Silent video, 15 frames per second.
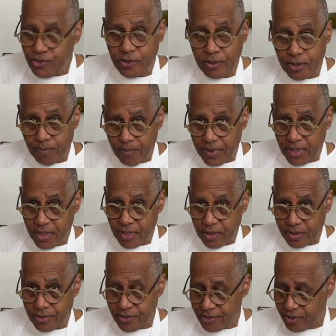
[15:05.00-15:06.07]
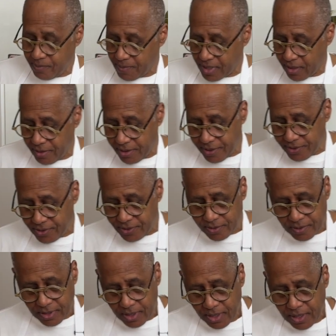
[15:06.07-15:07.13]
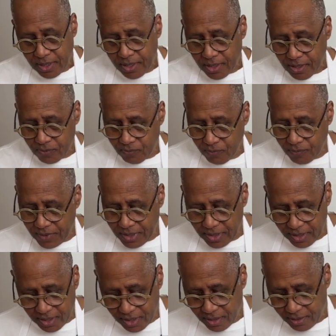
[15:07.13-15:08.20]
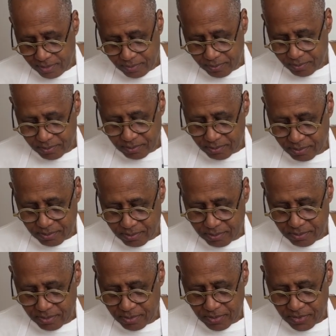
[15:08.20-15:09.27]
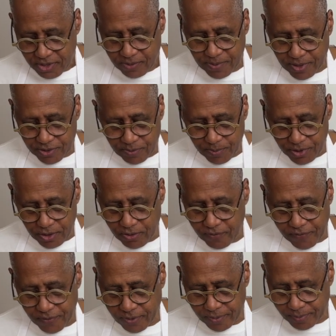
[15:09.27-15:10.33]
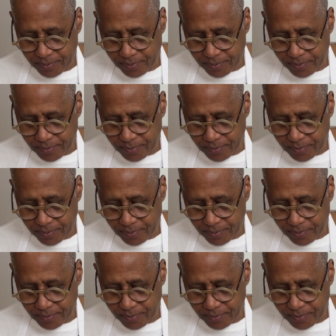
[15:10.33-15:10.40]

you could be here to smell this. It really smells beautiful.